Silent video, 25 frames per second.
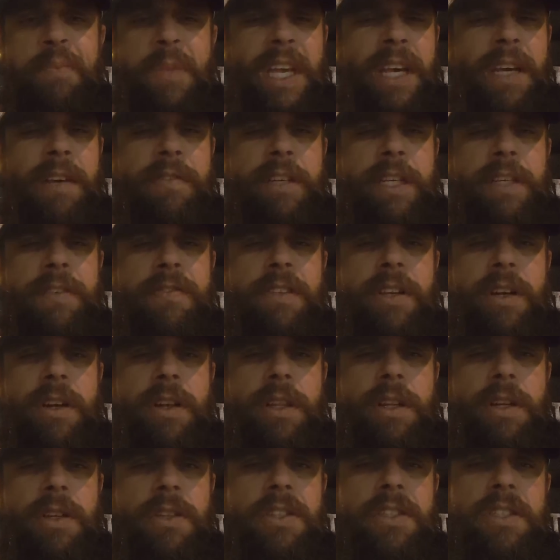even if they're a
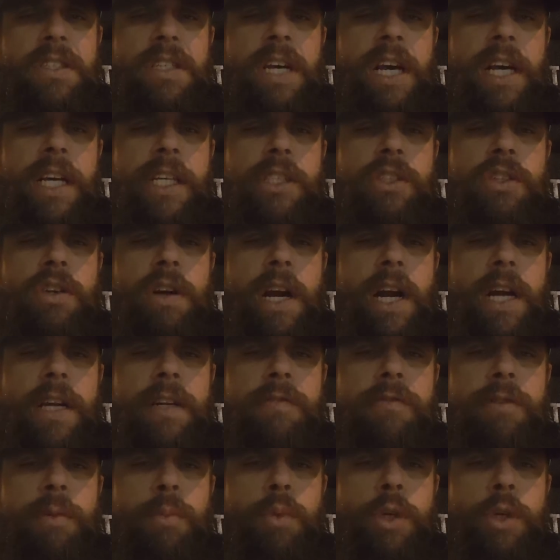little sidetracked from